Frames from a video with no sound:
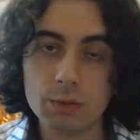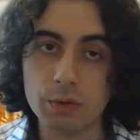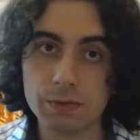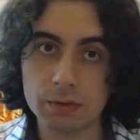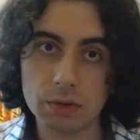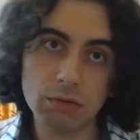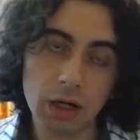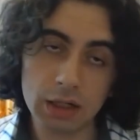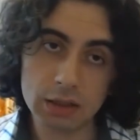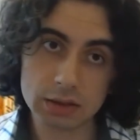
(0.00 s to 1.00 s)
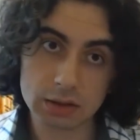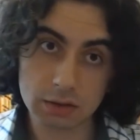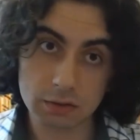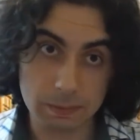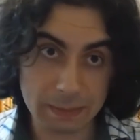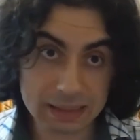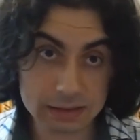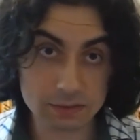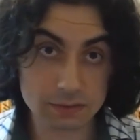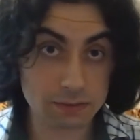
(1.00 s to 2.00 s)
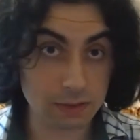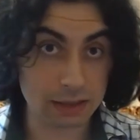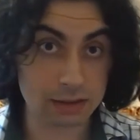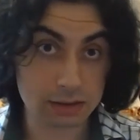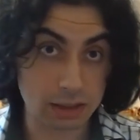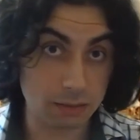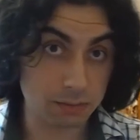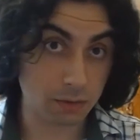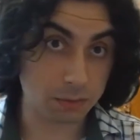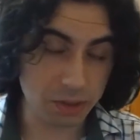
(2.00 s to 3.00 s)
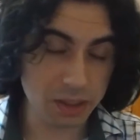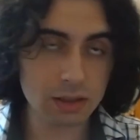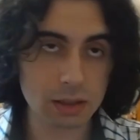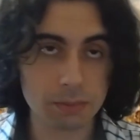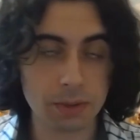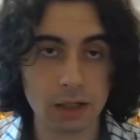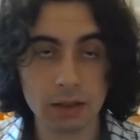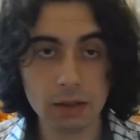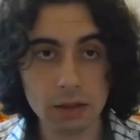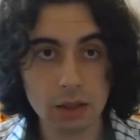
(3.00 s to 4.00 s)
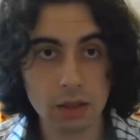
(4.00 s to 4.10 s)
with the rise of the massive landscape of the Median Empire,